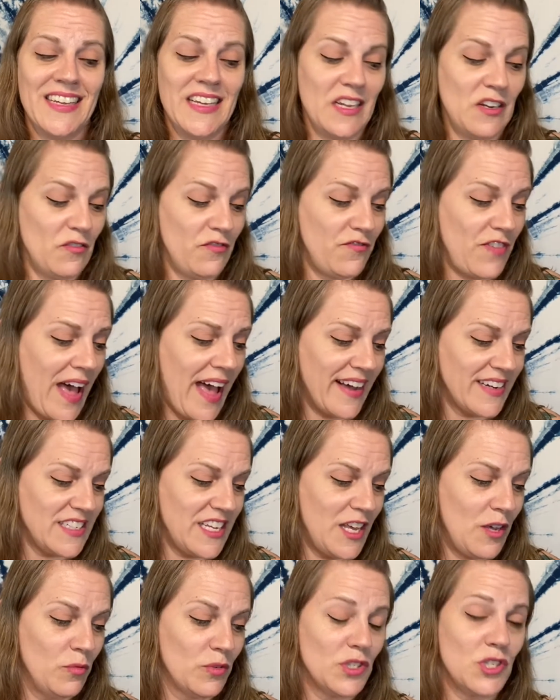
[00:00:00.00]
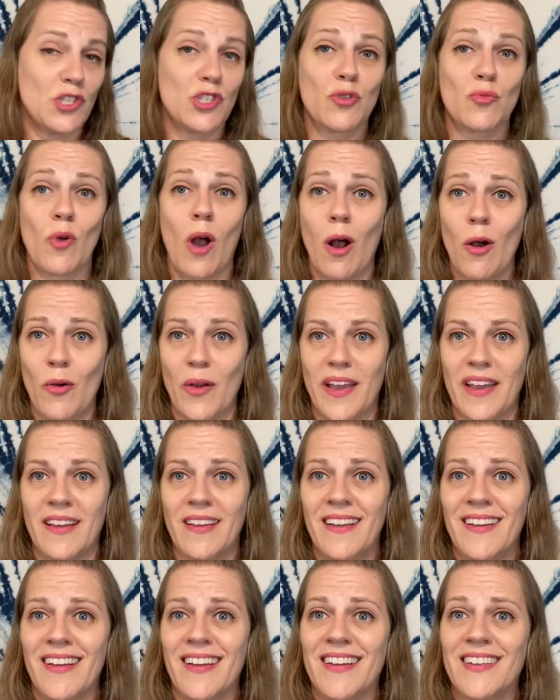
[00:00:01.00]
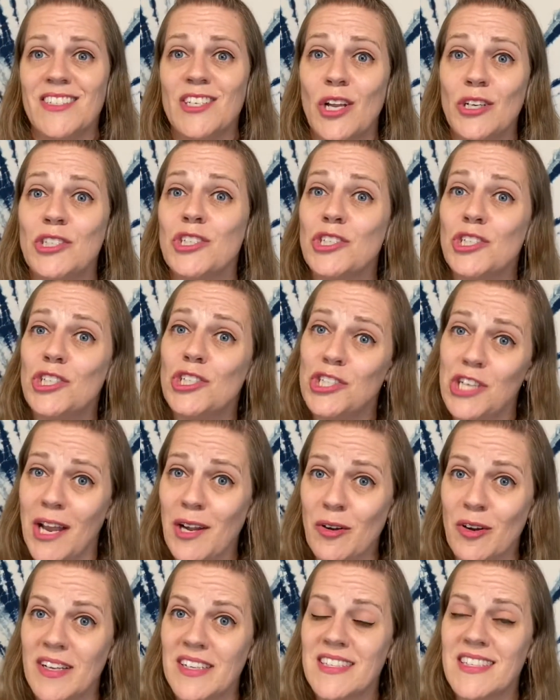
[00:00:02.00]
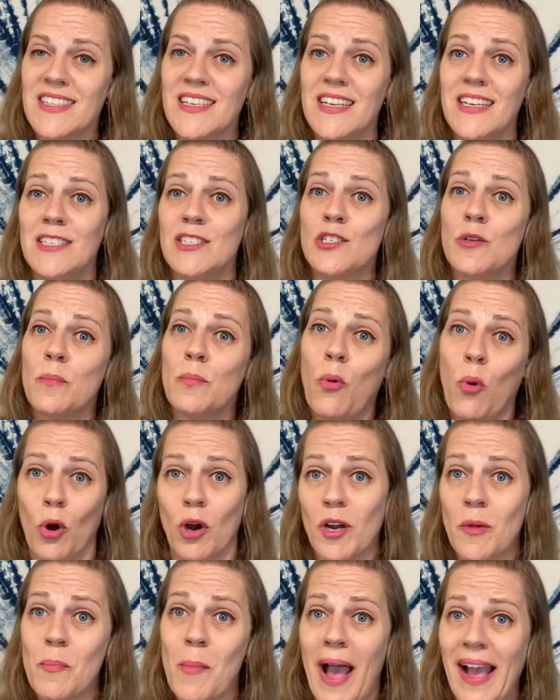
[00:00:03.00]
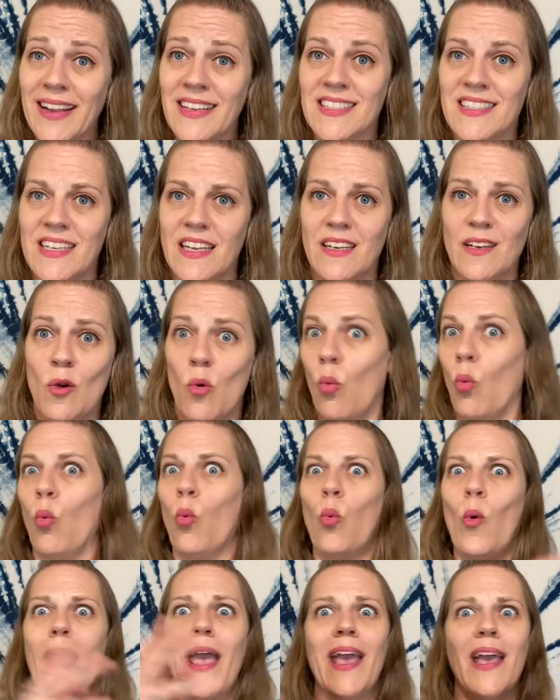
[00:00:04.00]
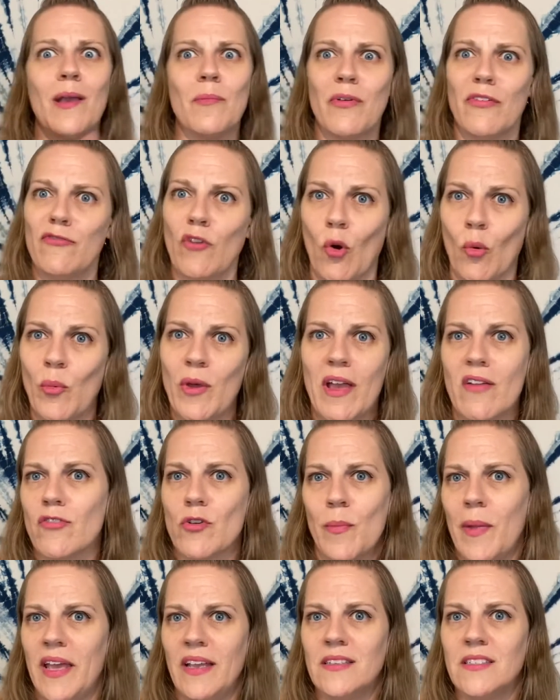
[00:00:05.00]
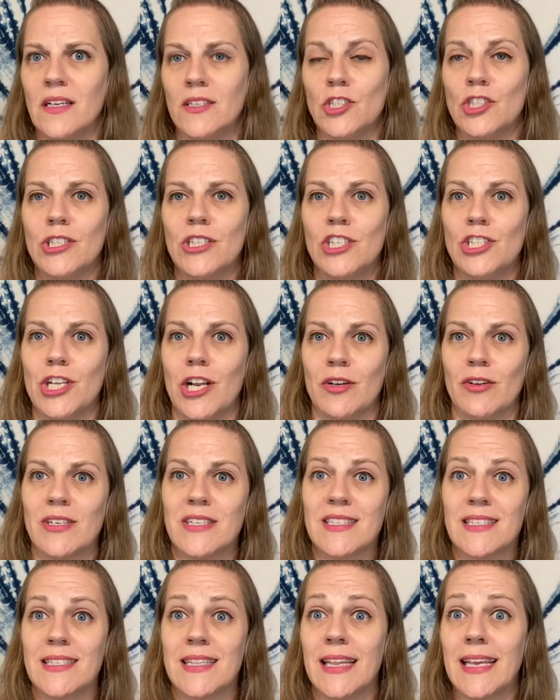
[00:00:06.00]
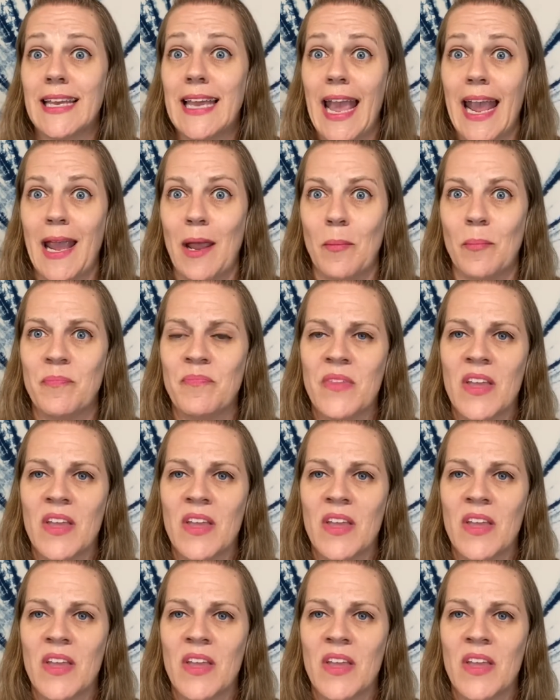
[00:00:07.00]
In fact, he was drawing Dungeon Degenerates into Pork magazine way before we ever made Dungeon Degenerates the game.